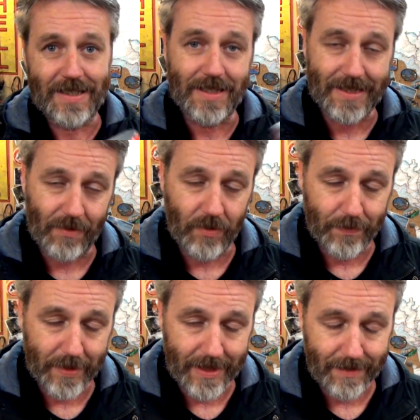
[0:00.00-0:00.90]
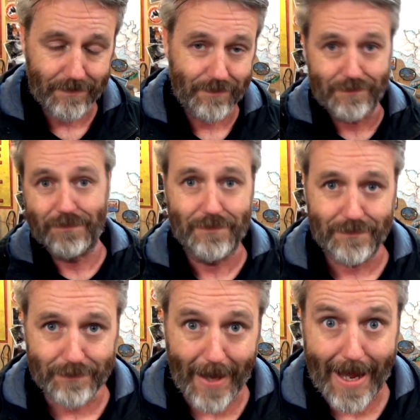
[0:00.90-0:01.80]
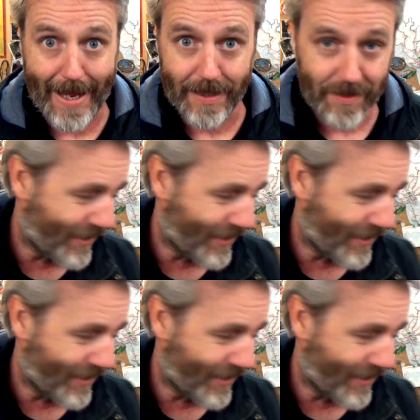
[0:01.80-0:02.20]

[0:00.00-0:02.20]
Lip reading: because that would be bad.